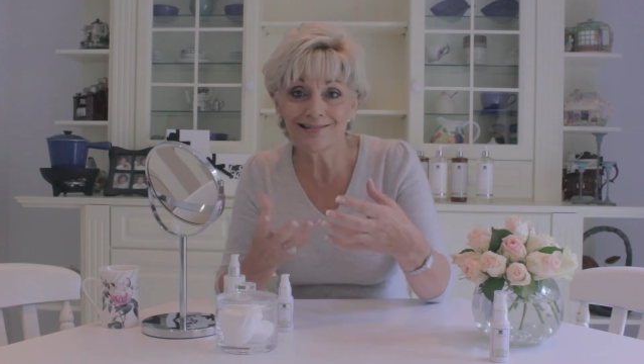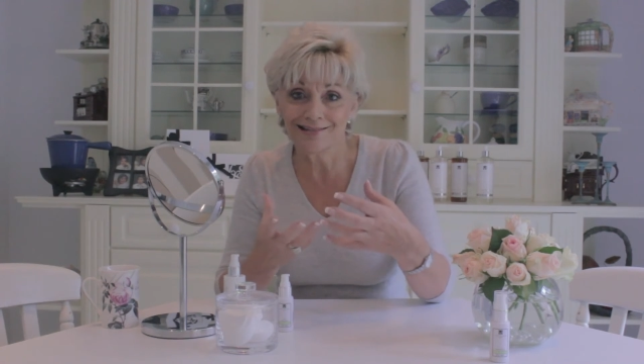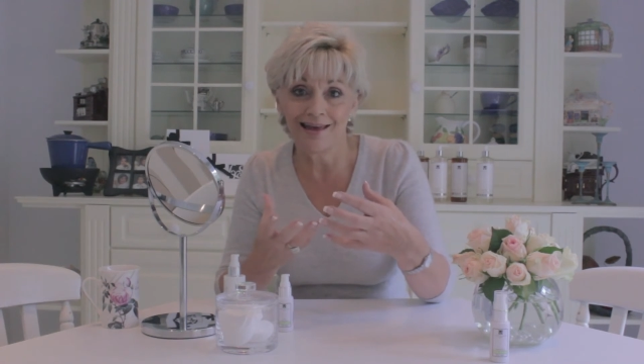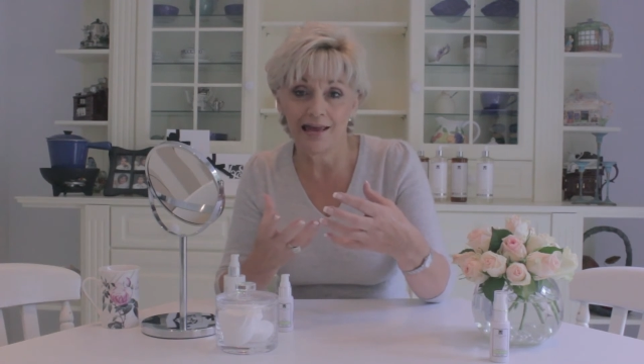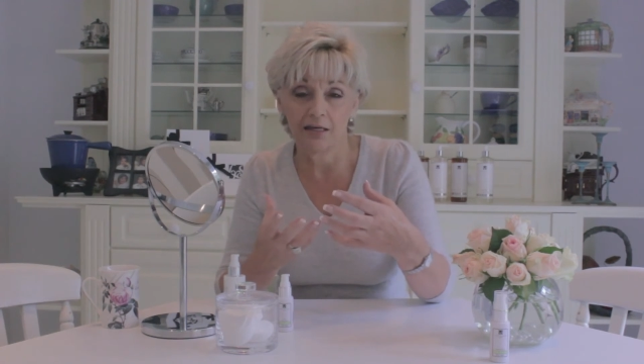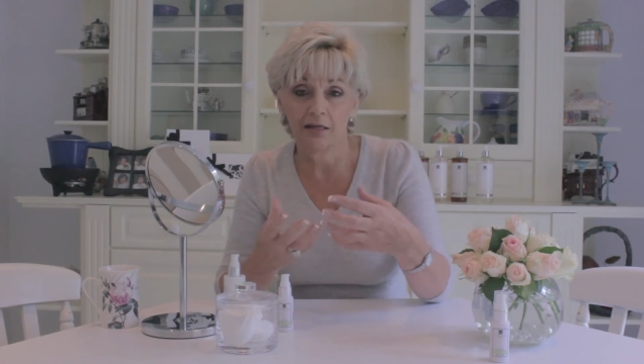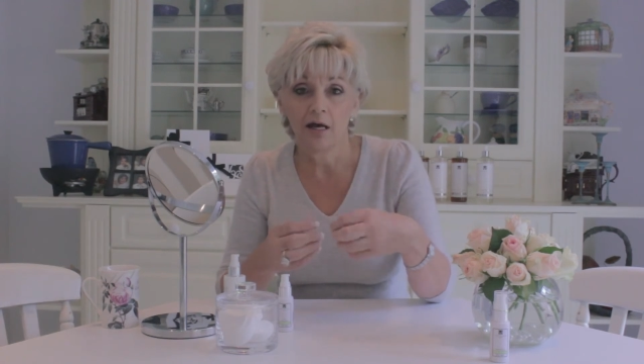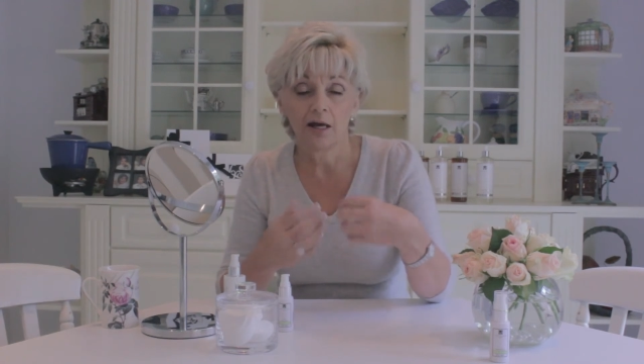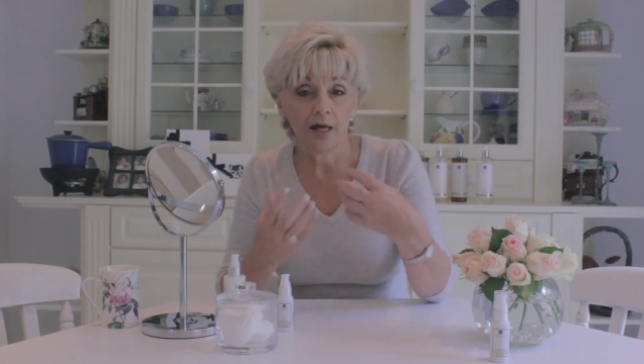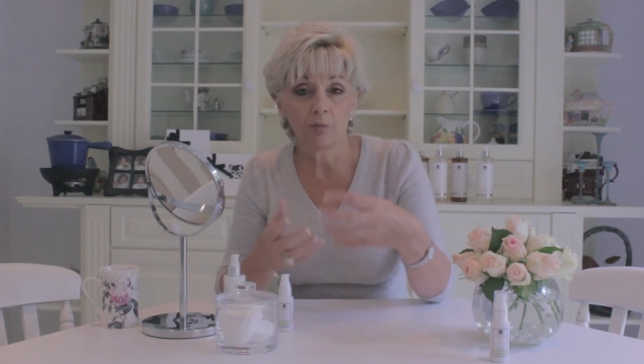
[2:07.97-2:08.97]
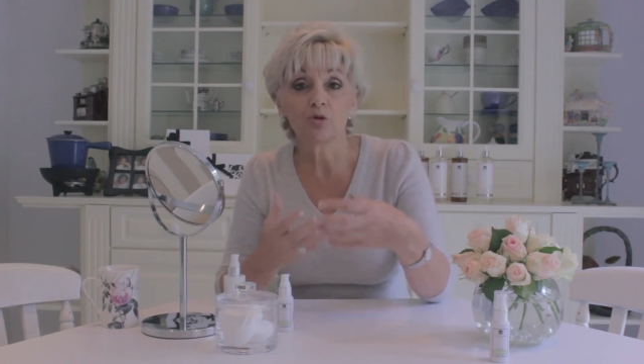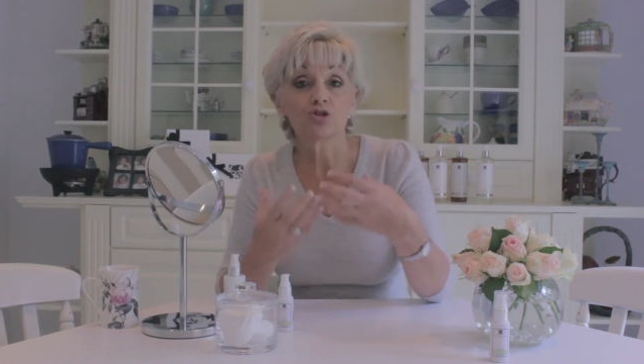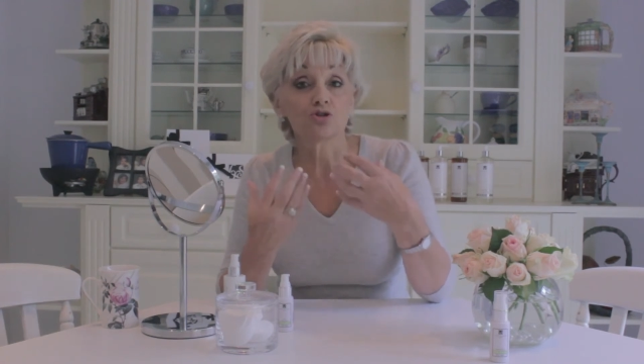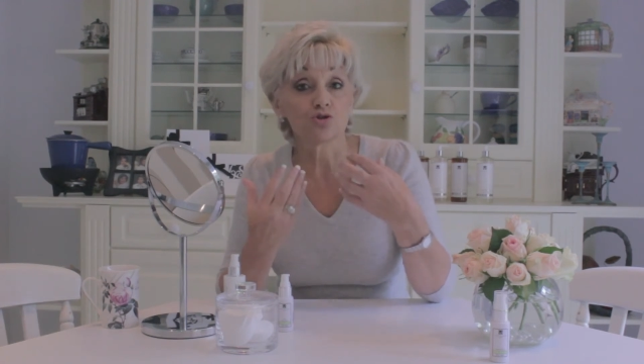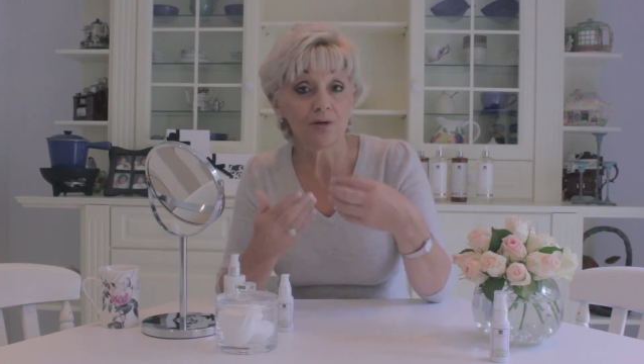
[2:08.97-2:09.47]
skin and I want
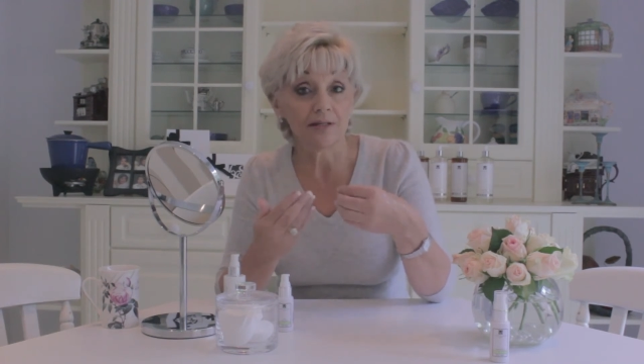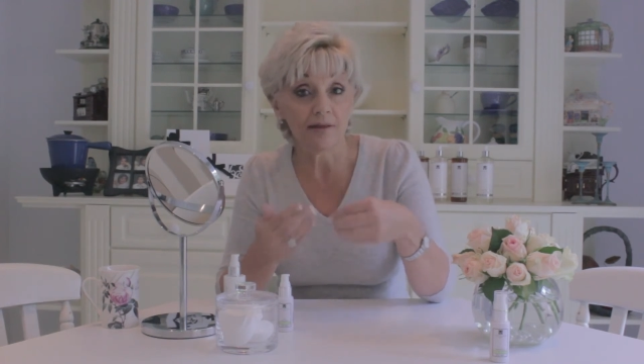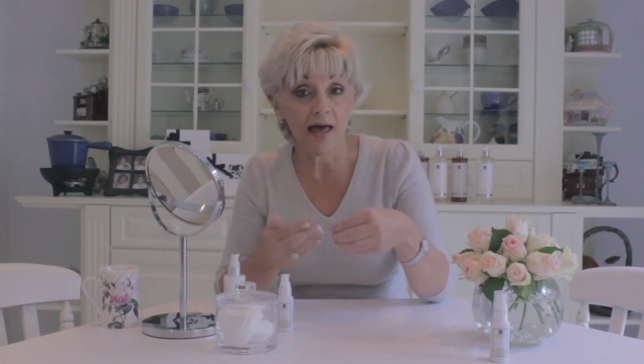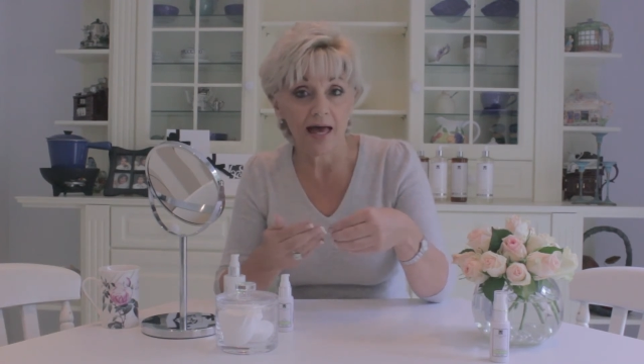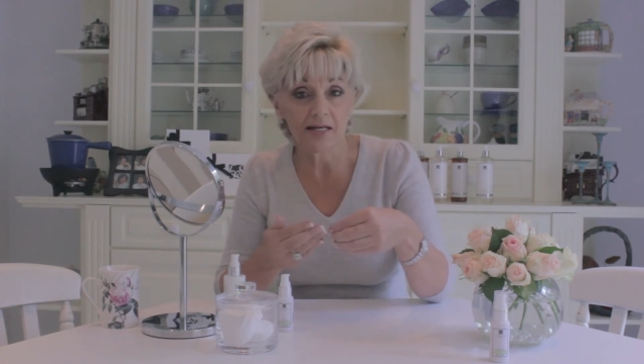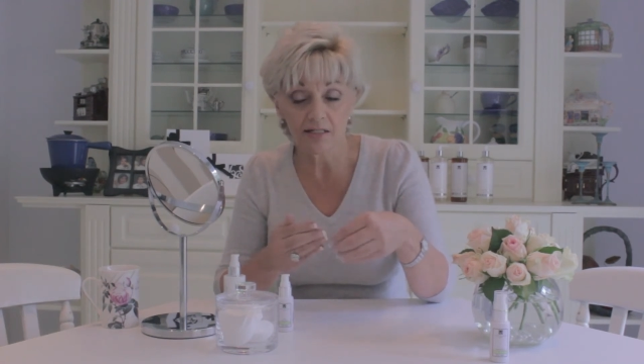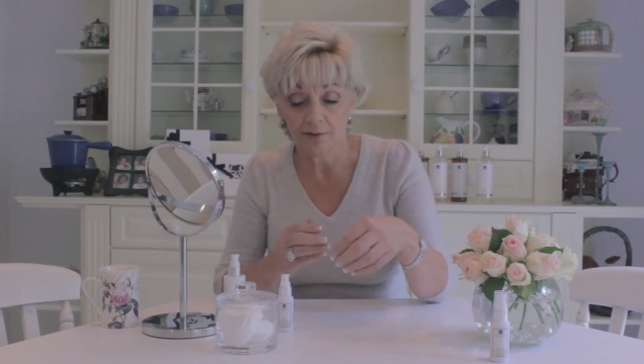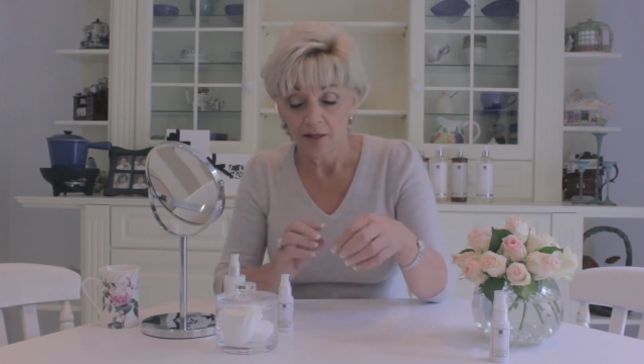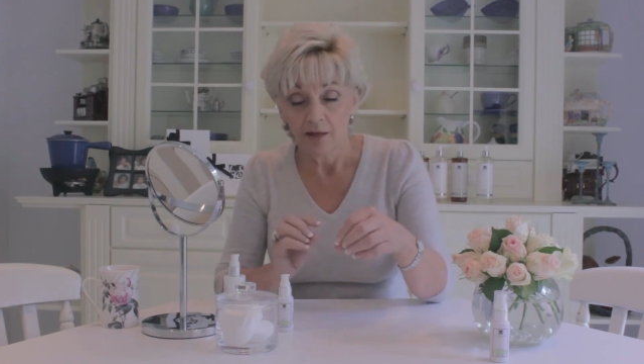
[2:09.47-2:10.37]
to treat that,